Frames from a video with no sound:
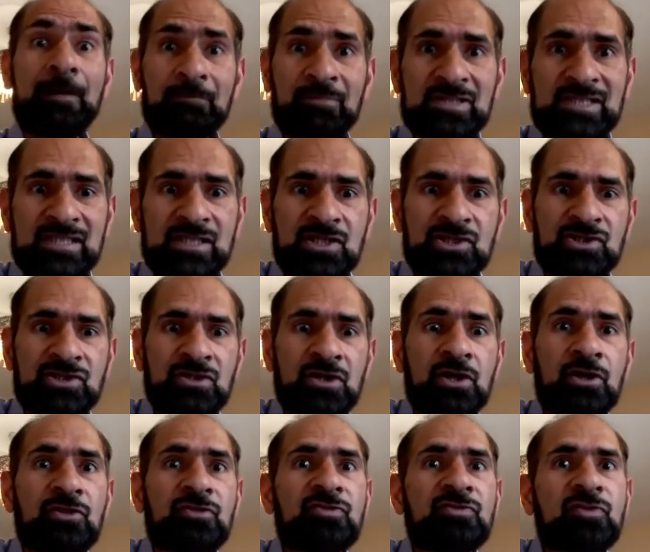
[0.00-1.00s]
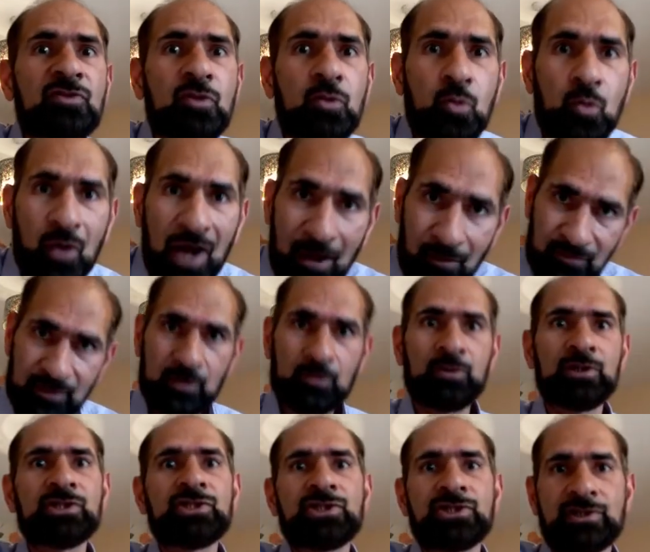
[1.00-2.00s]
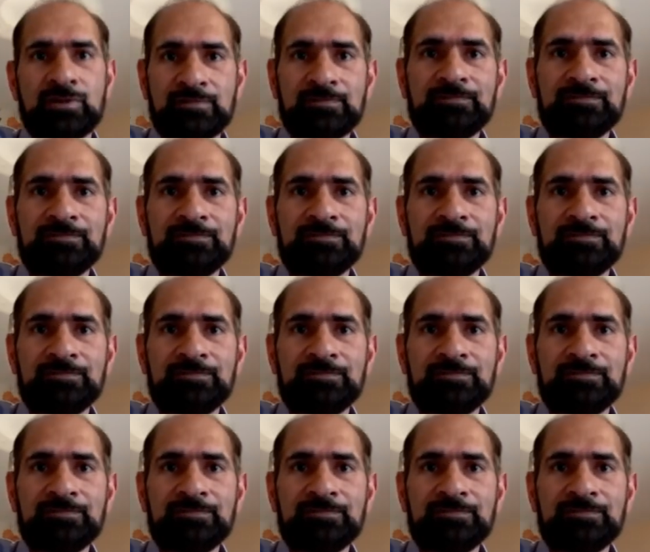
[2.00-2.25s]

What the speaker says: precision throughout the question.